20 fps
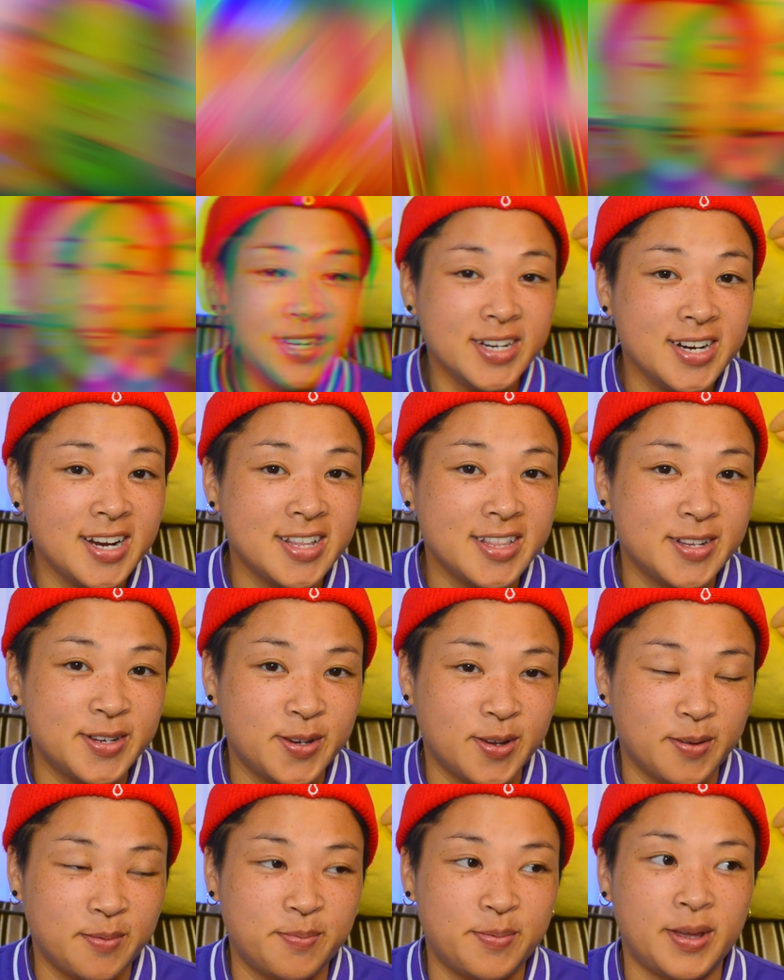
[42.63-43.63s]
On another
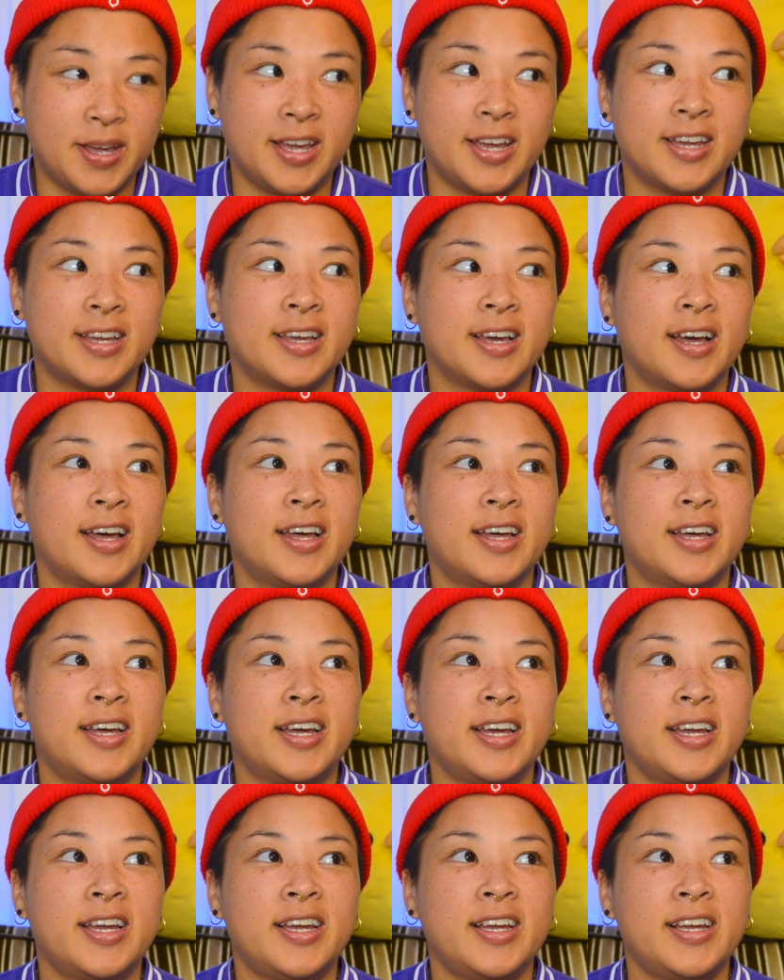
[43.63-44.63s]
topic,
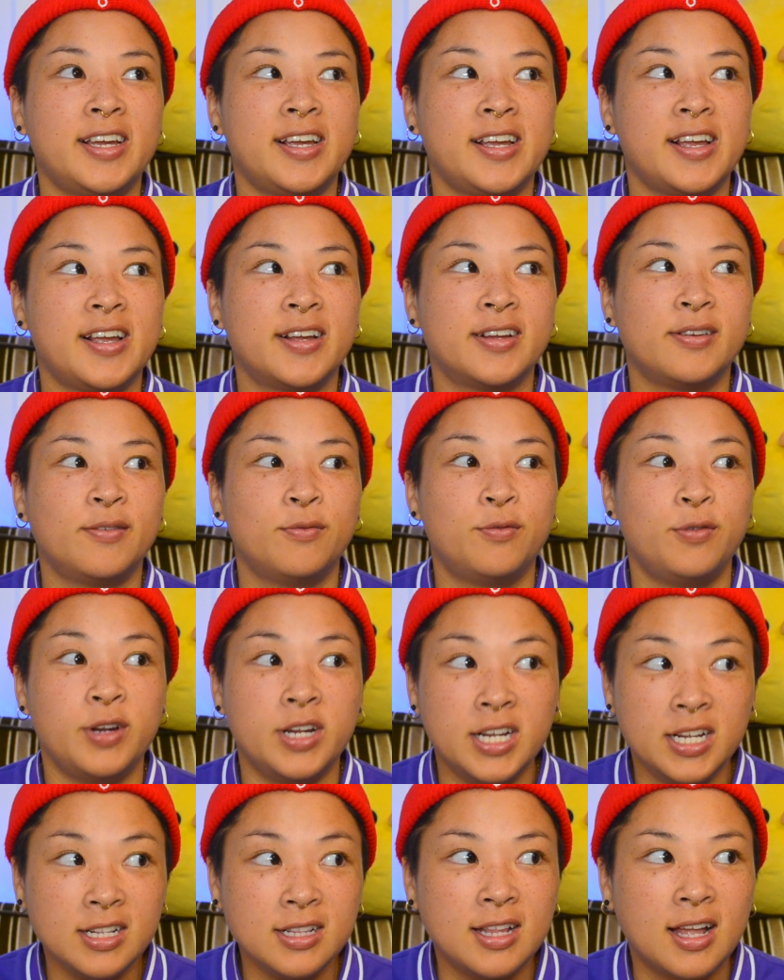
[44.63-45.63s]
I
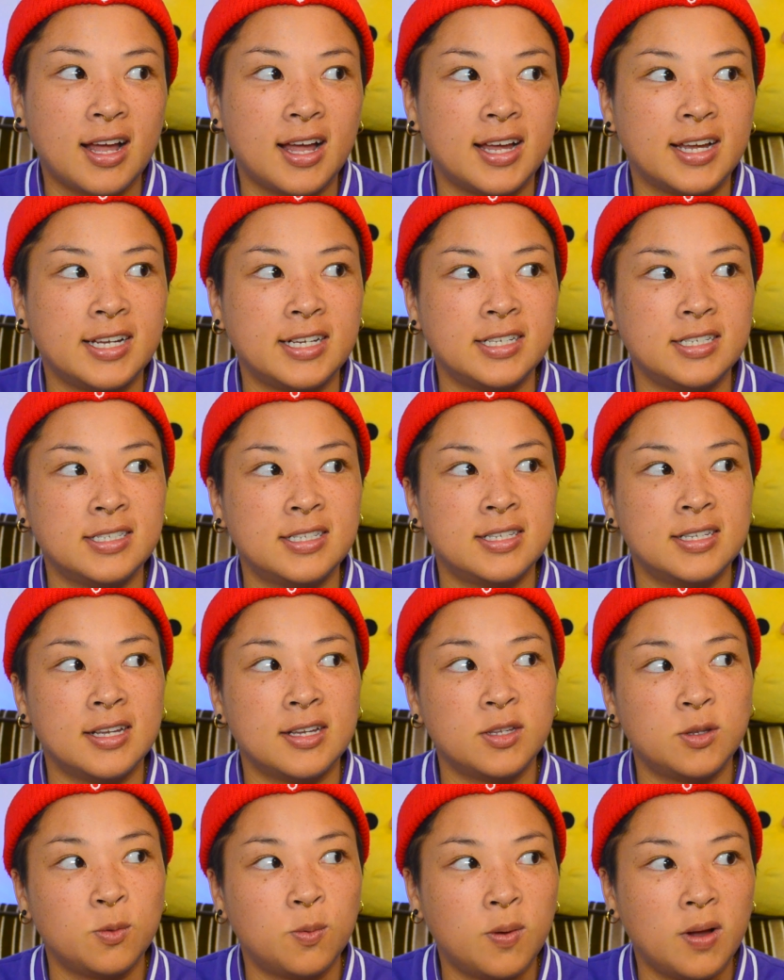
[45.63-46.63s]
realize
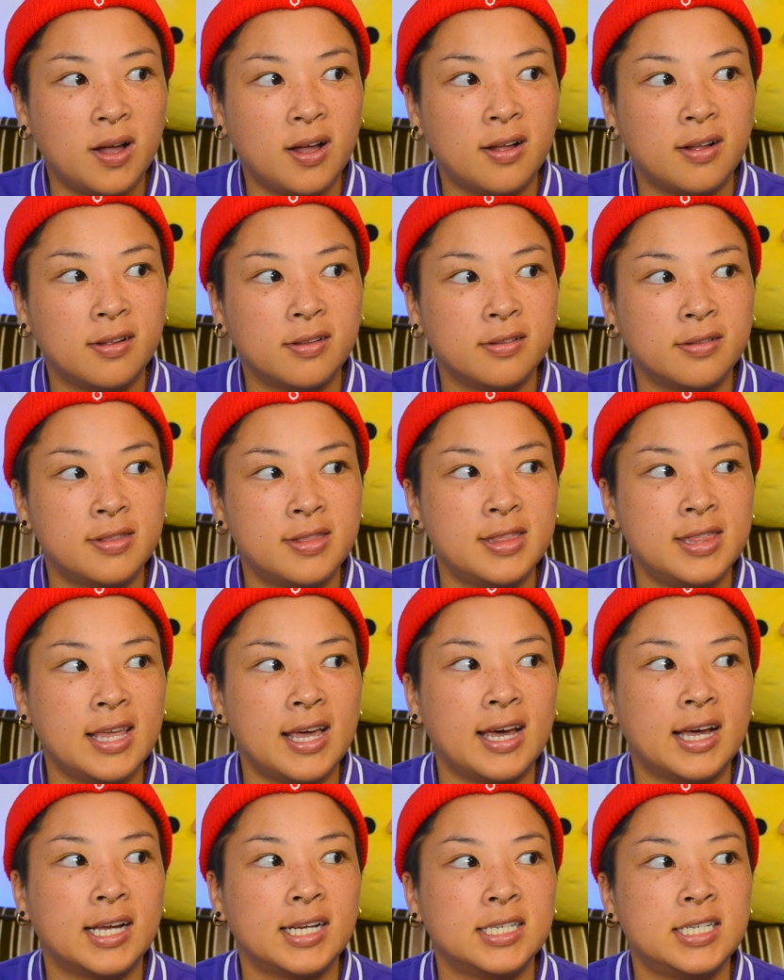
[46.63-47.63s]
as well
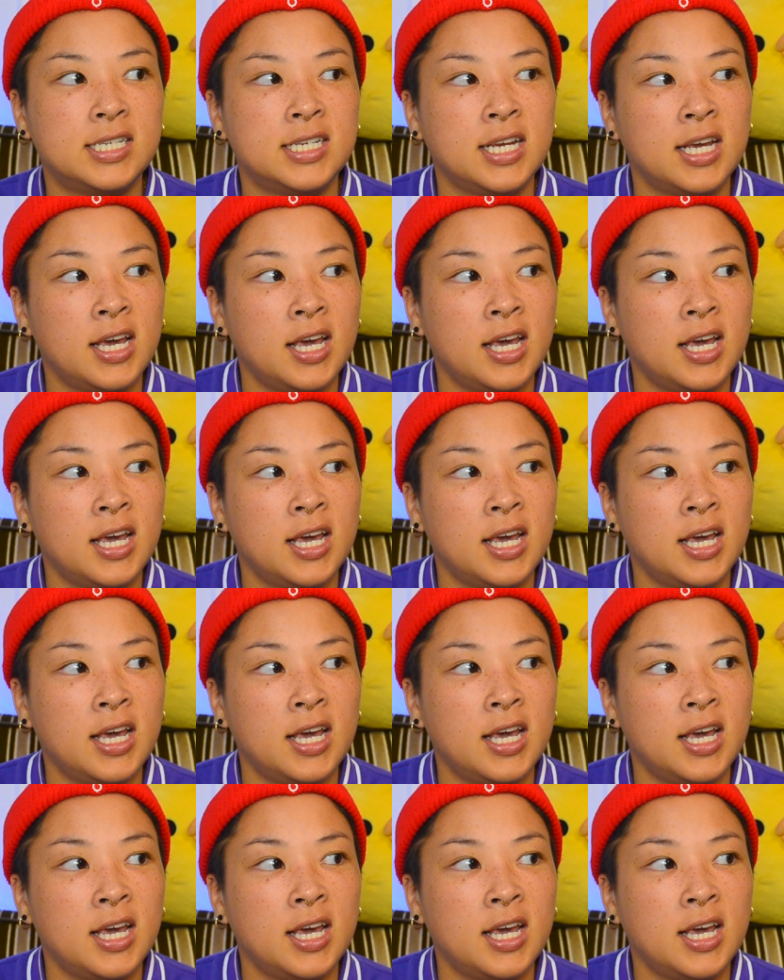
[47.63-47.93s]
that